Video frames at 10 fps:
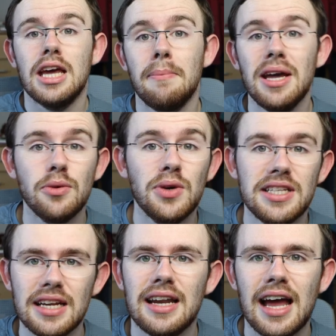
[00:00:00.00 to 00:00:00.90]
It meant that we
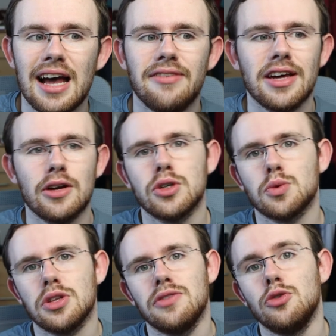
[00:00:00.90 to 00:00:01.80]
didn't have an
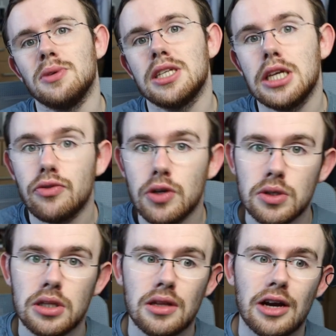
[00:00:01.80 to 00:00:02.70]
hour's worth of new material
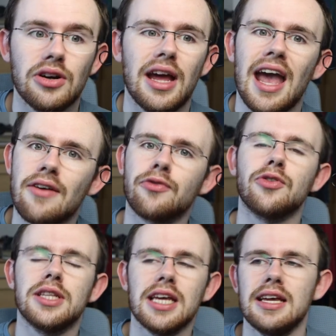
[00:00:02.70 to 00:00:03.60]
to learn
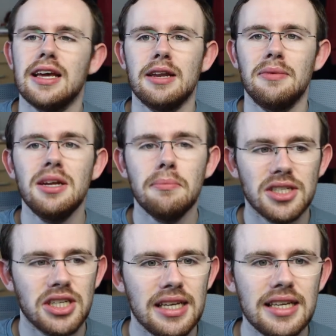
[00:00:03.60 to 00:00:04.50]
every day, and it made it
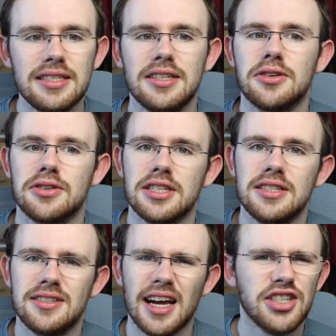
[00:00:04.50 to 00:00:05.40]
much easier to
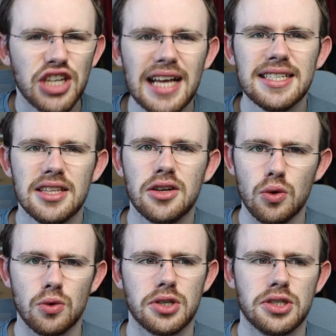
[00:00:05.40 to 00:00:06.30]
digest the
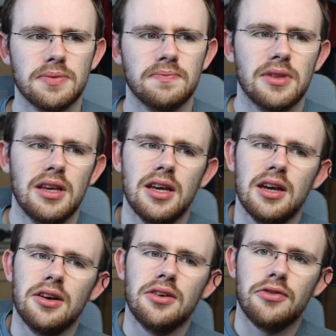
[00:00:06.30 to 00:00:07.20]
course.
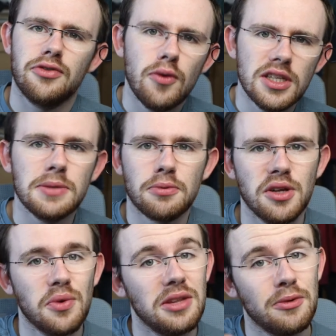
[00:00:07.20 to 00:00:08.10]
Fluids is
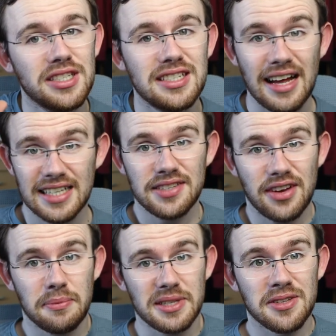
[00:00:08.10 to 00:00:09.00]
probably one of the most
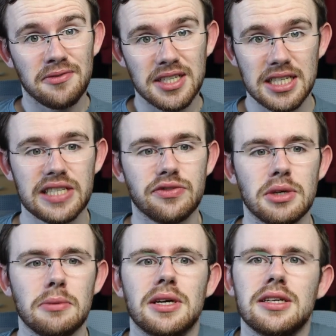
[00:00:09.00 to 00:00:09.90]
satisfying bits of physics for
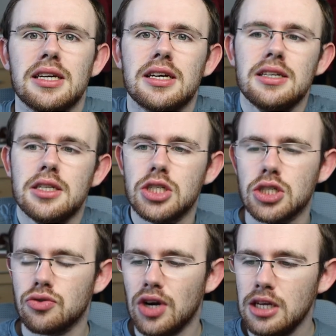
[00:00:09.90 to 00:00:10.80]
me because it can
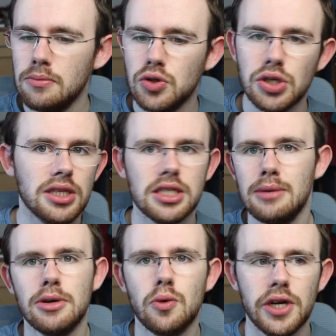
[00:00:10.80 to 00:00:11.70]
describe, using the
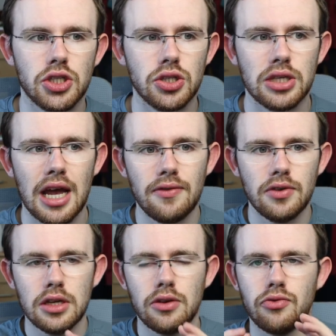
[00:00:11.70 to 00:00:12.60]
same equations,
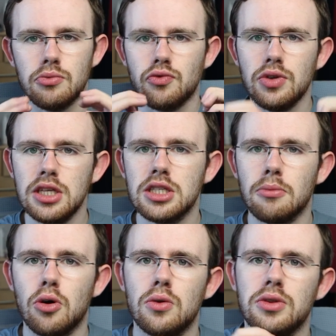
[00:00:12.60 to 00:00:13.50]
everything from the really
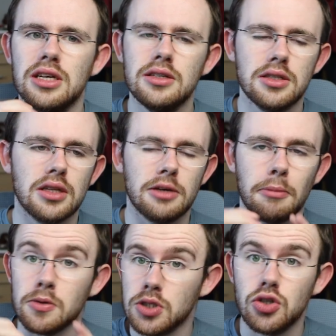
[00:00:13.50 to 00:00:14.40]
small things like
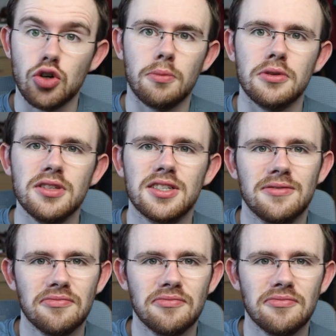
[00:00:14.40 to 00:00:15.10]
bouncing droplets